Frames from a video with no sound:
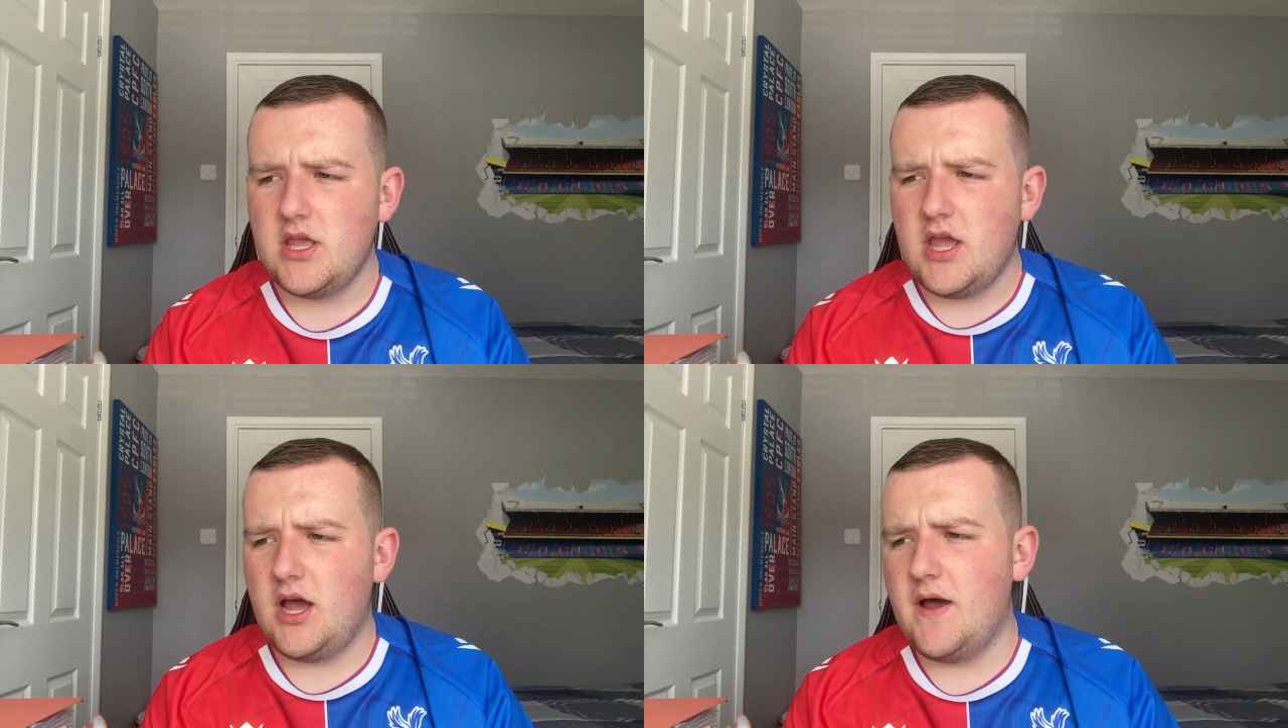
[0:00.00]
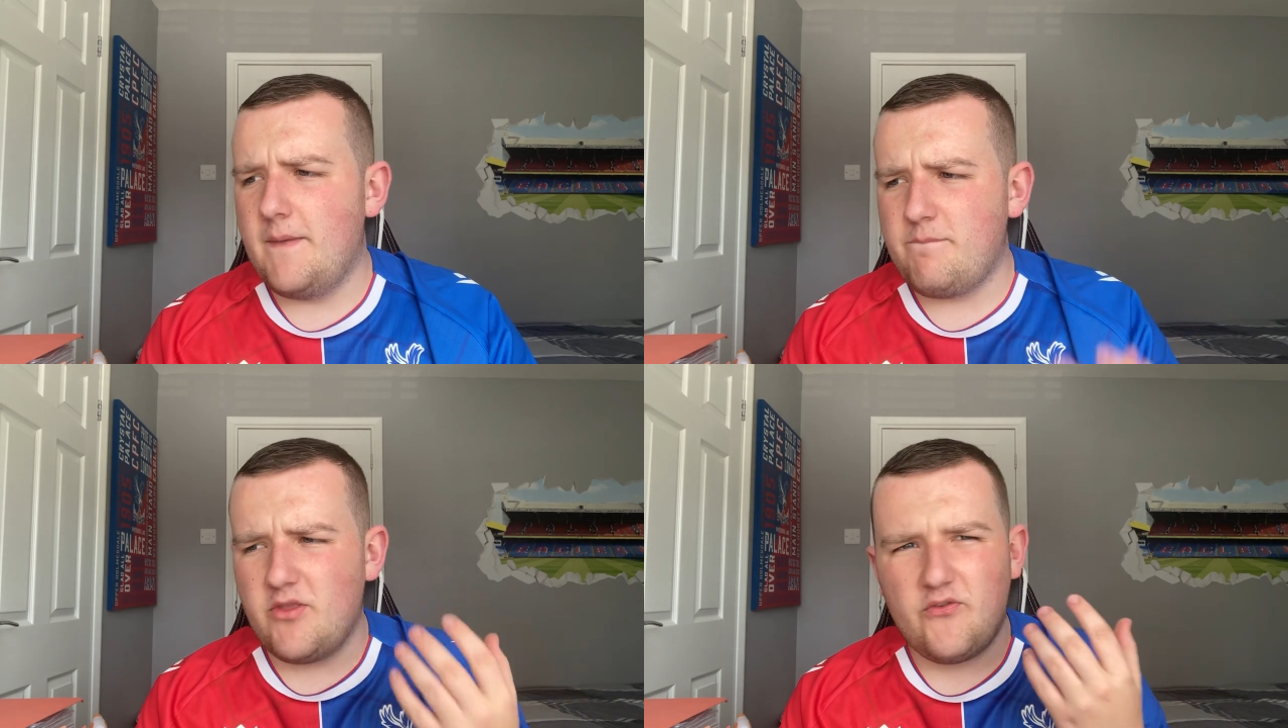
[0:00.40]

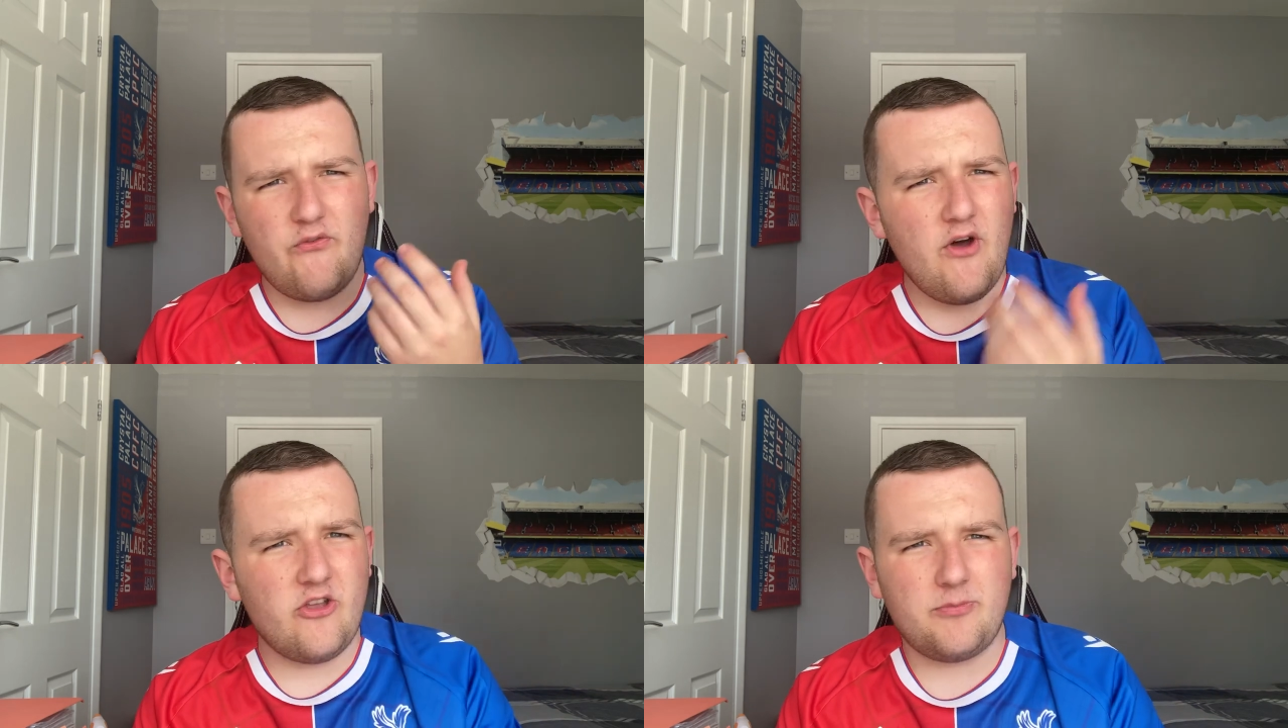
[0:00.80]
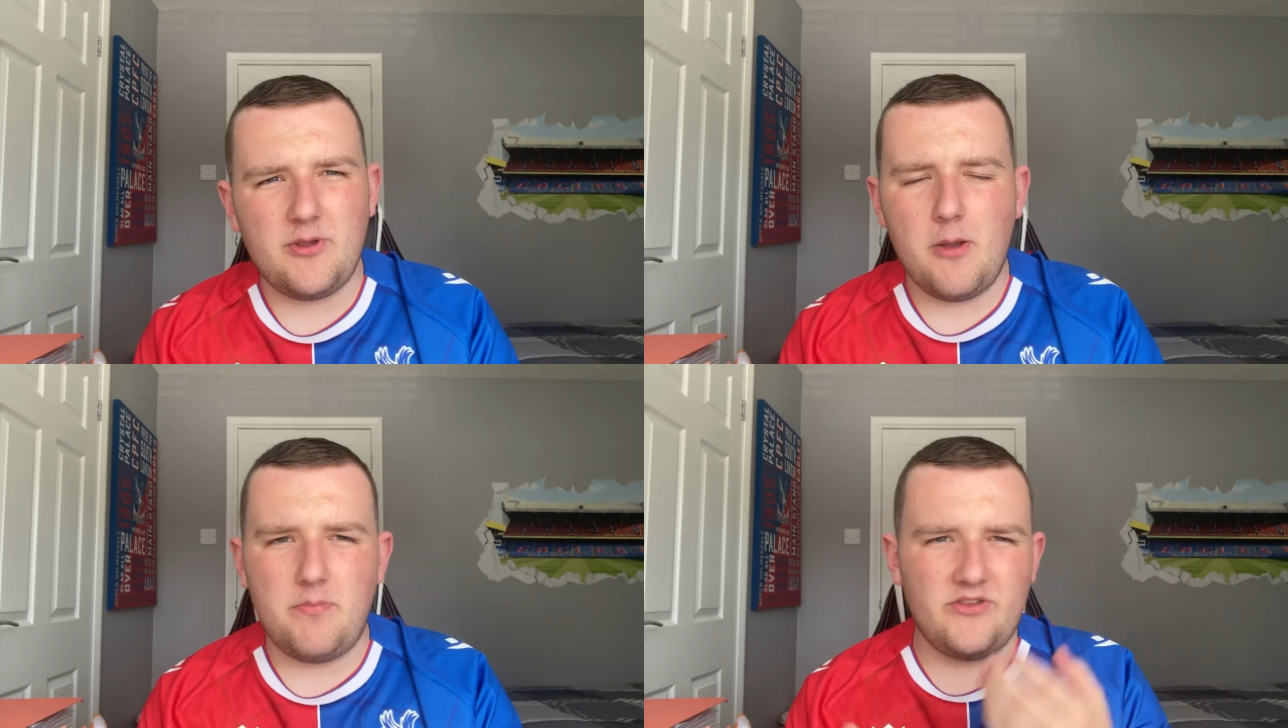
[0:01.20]
Um, the first bit
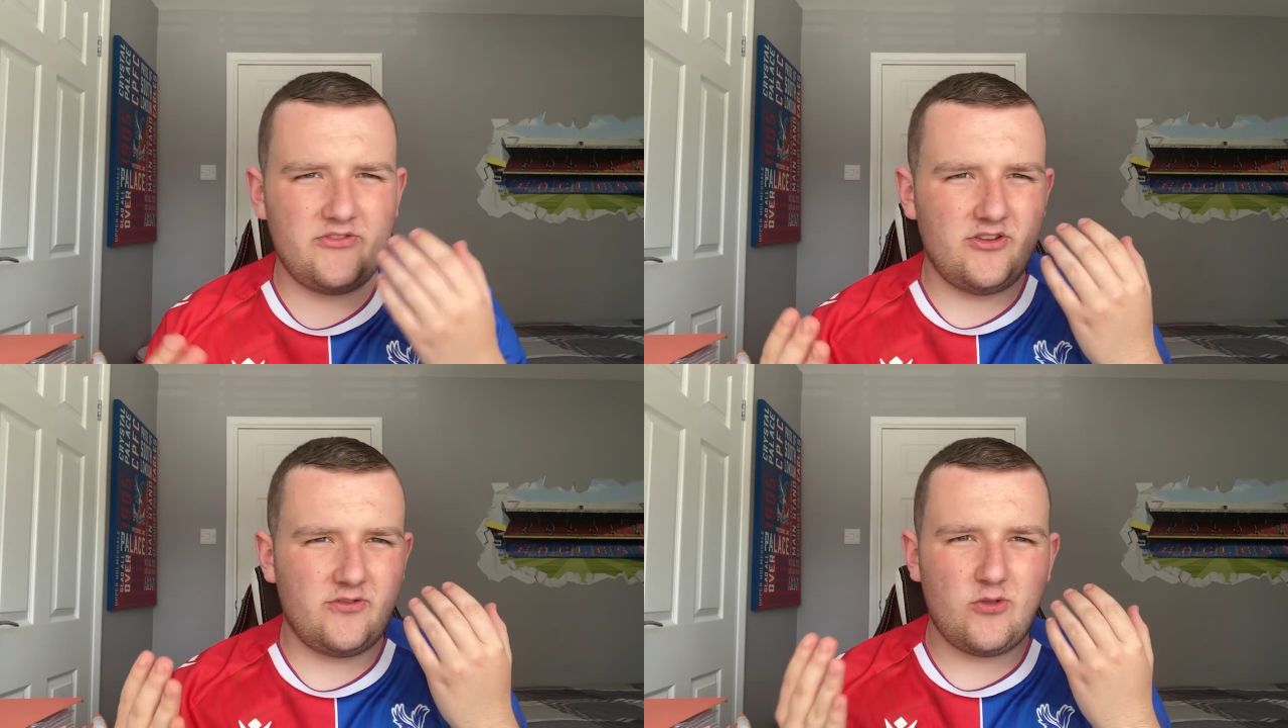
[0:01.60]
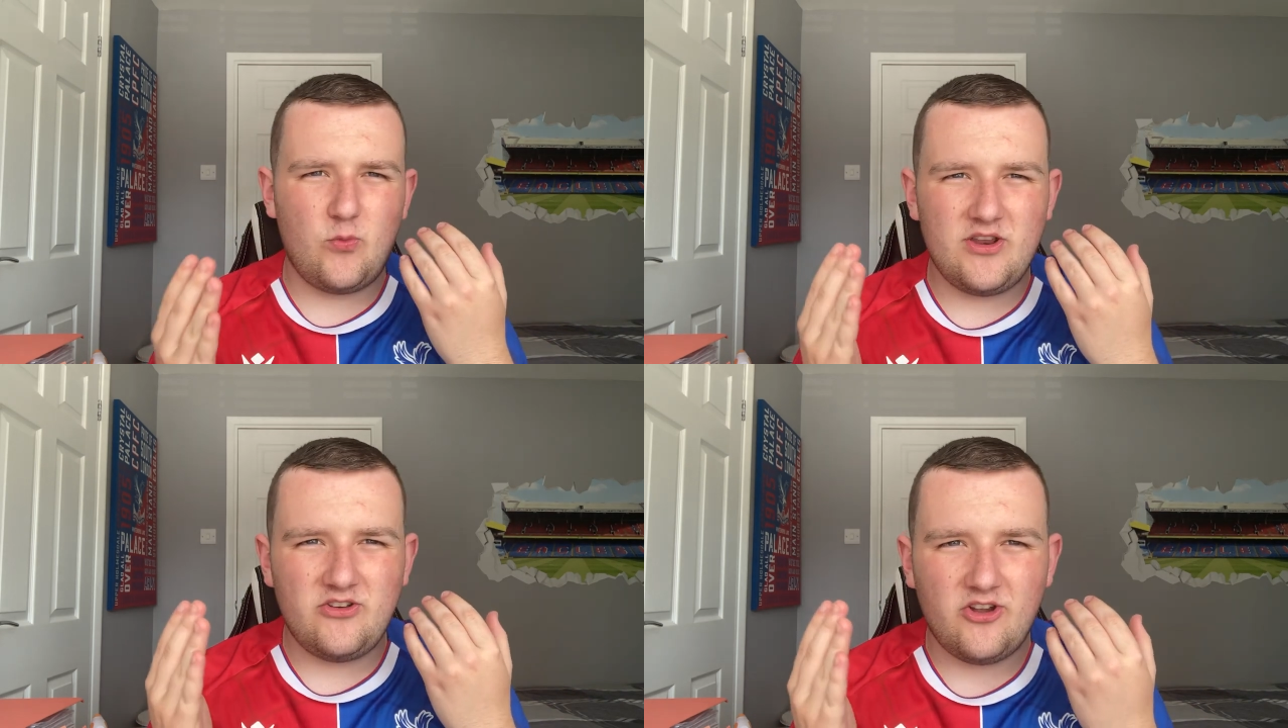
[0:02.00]
of business of the
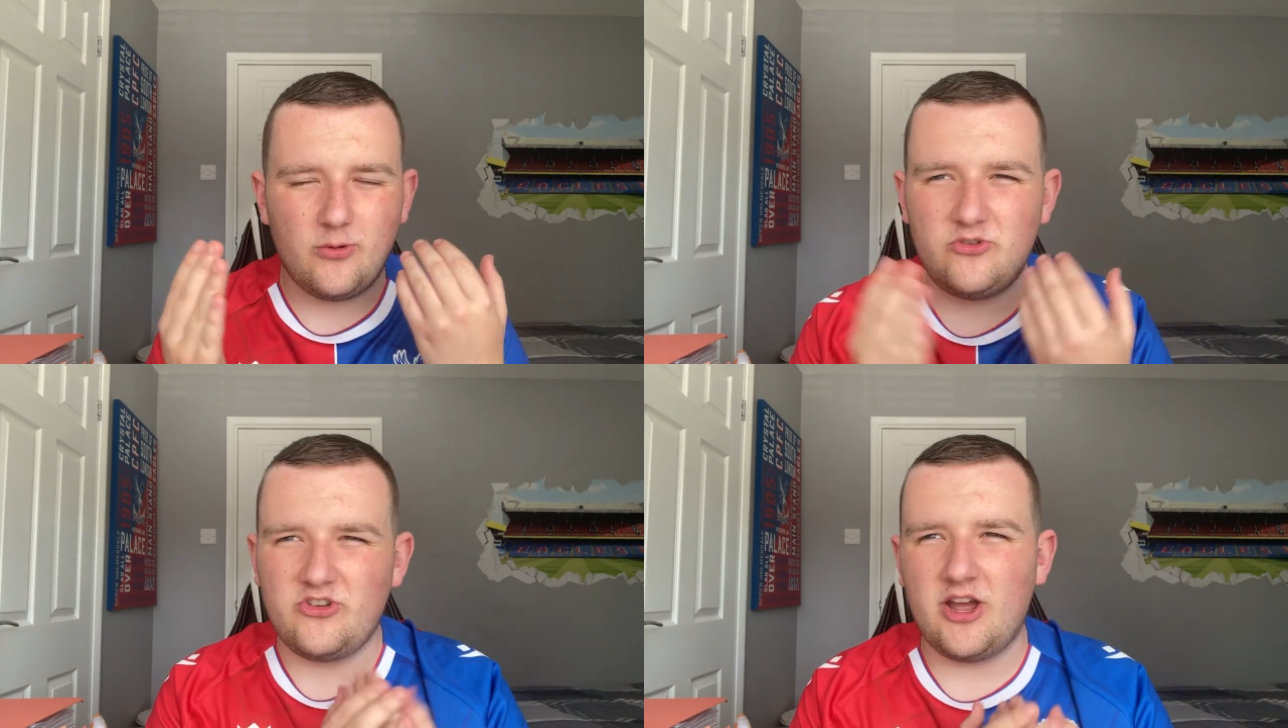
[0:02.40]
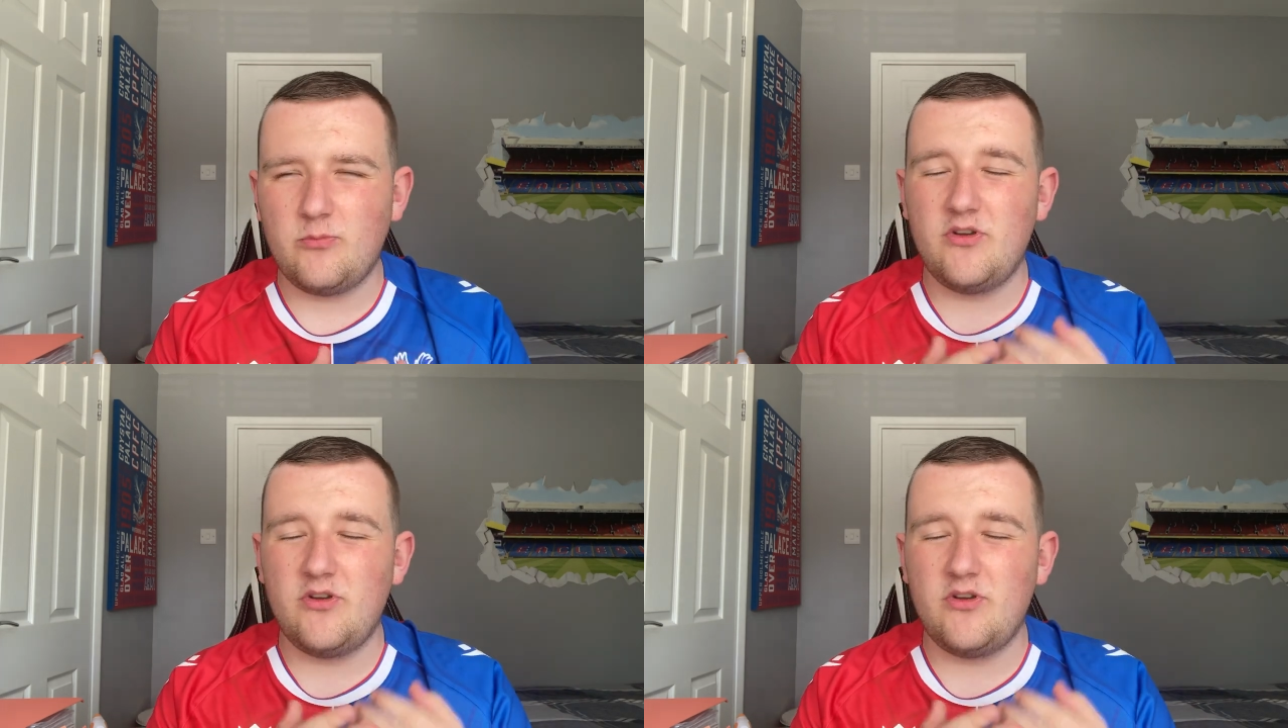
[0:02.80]
window done.